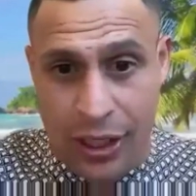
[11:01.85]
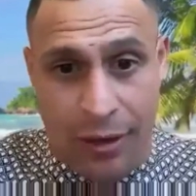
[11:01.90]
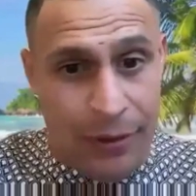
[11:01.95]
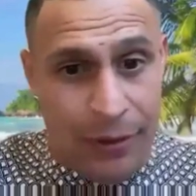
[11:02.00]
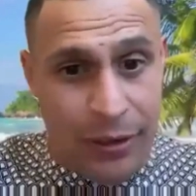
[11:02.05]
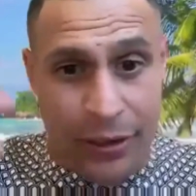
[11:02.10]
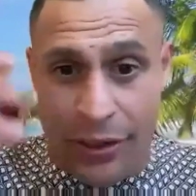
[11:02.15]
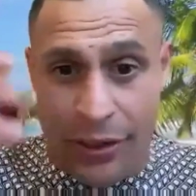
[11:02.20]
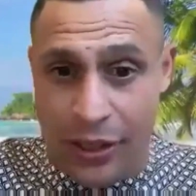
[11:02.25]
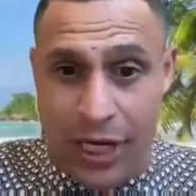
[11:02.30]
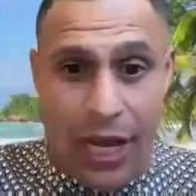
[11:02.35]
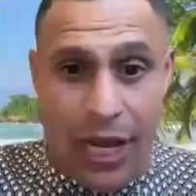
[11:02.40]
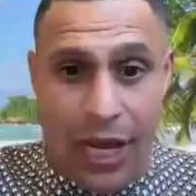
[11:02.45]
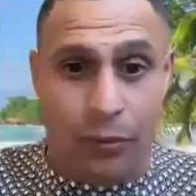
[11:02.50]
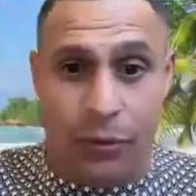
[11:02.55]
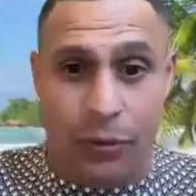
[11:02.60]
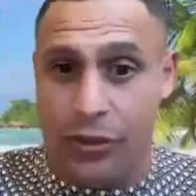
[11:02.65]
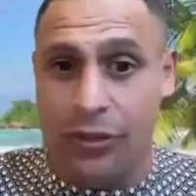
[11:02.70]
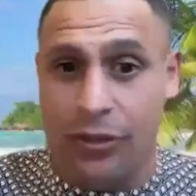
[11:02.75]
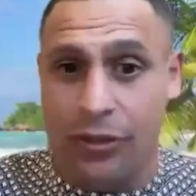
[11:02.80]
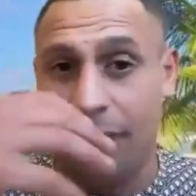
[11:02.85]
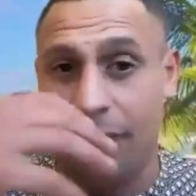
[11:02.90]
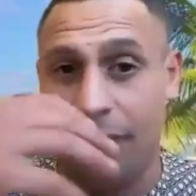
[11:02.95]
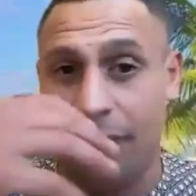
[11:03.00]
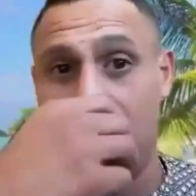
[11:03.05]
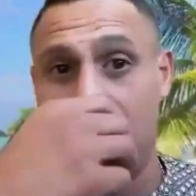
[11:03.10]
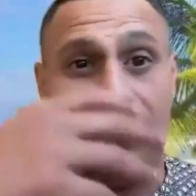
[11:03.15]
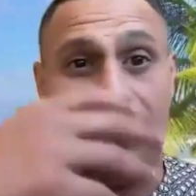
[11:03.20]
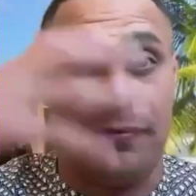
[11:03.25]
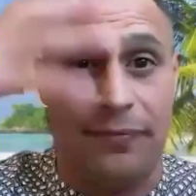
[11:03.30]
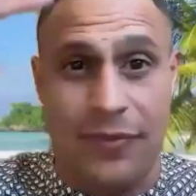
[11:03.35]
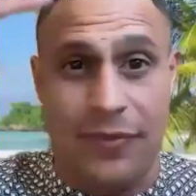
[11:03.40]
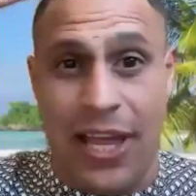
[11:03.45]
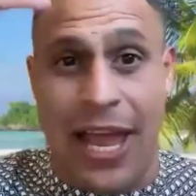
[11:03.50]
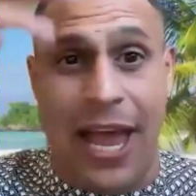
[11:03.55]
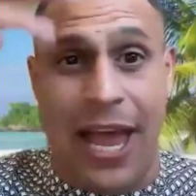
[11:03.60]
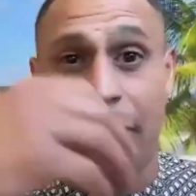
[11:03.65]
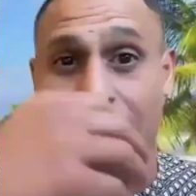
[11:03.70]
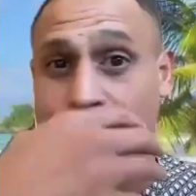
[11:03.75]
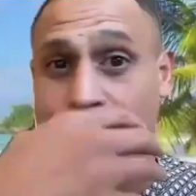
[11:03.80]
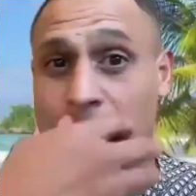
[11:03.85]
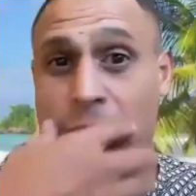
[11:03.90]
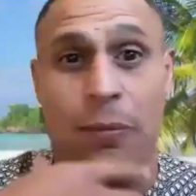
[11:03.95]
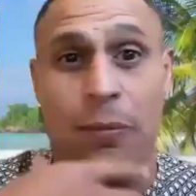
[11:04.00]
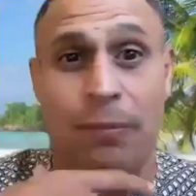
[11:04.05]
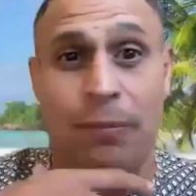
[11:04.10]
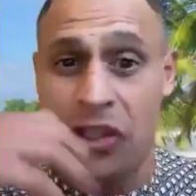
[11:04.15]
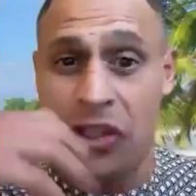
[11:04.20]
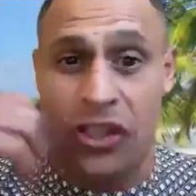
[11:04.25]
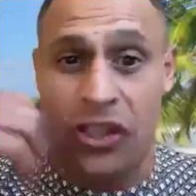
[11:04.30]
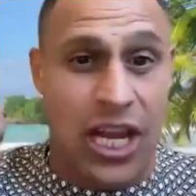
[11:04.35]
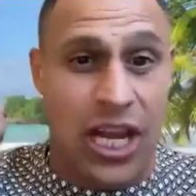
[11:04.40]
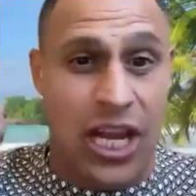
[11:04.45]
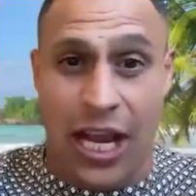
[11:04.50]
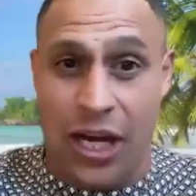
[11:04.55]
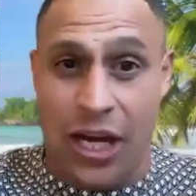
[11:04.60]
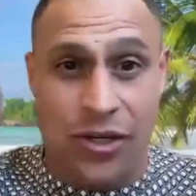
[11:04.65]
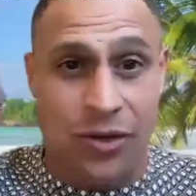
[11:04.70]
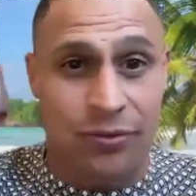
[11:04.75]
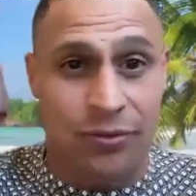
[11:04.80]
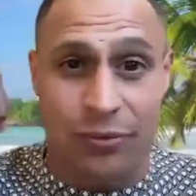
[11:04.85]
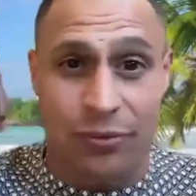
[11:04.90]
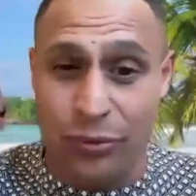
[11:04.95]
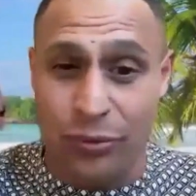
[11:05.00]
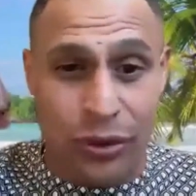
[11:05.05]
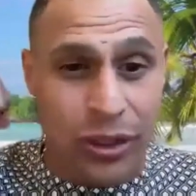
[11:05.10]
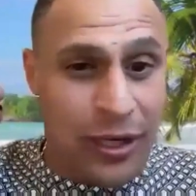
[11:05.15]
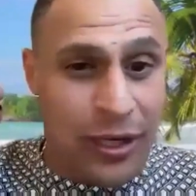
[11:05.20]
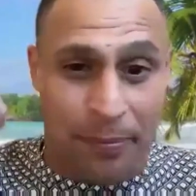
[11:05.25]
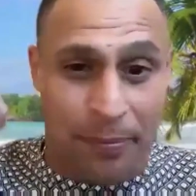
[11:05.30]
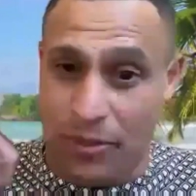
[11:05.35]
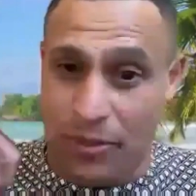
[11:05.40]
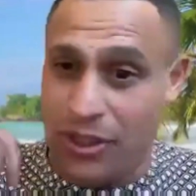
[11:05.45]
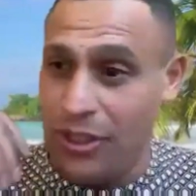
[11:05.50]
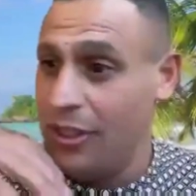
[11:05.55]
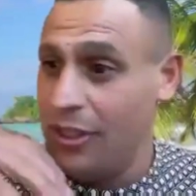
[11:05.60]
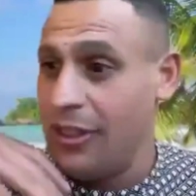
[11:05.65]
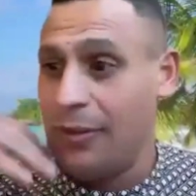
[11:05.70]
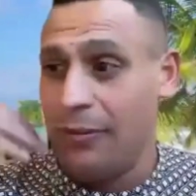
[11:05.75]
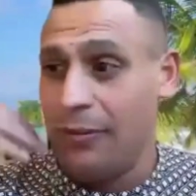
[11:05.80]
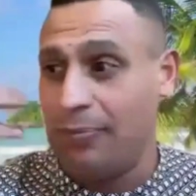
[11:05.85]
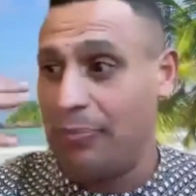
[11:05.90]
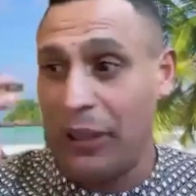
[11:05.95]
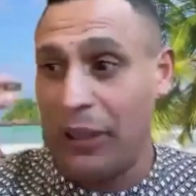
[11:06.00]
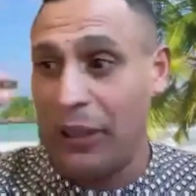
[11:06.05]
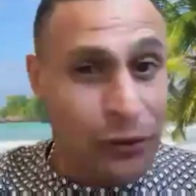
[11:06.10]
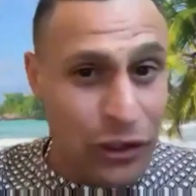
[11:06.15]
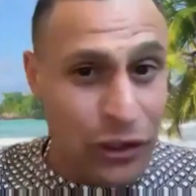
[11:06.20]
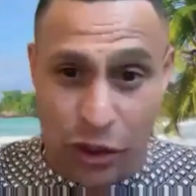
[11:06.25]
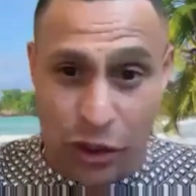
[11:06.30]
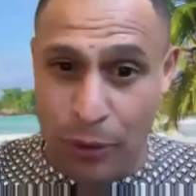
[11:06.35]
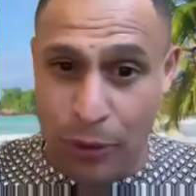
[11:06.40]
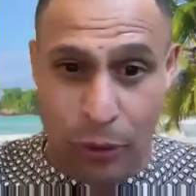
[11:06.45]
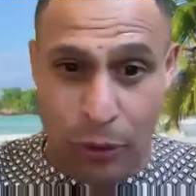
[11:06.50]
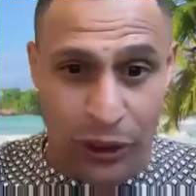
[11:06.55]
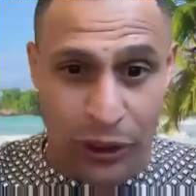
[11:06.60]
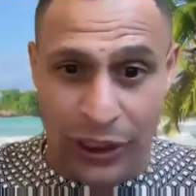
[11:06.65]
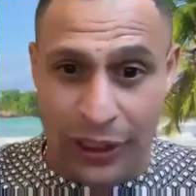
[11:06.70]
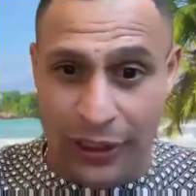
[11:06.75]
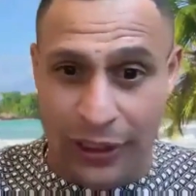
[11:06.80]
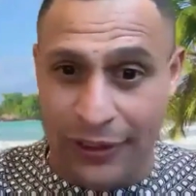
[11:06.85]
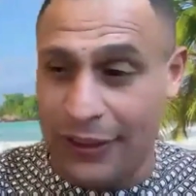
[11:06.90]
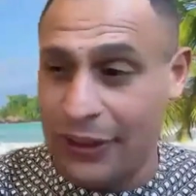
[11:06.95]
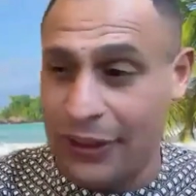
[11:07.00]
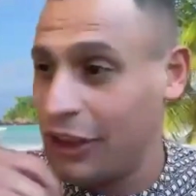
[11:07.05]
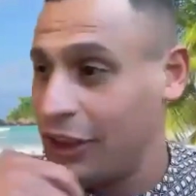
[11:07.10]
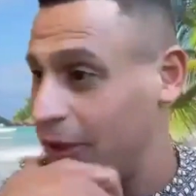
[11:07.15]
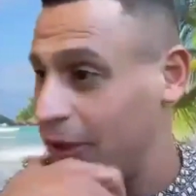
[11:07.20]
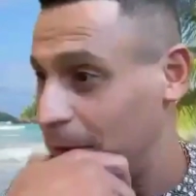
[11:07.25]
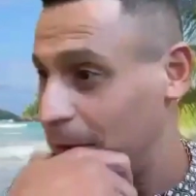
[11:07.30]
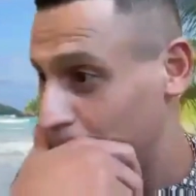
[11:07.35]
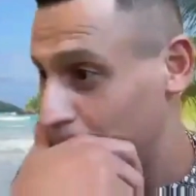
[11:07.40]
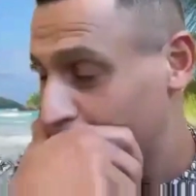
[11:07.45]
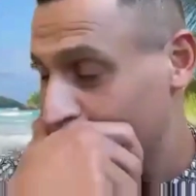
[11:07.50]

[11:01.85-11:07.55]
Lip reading: I mean, this guy was afro, mustache, ripped, barely spoke English.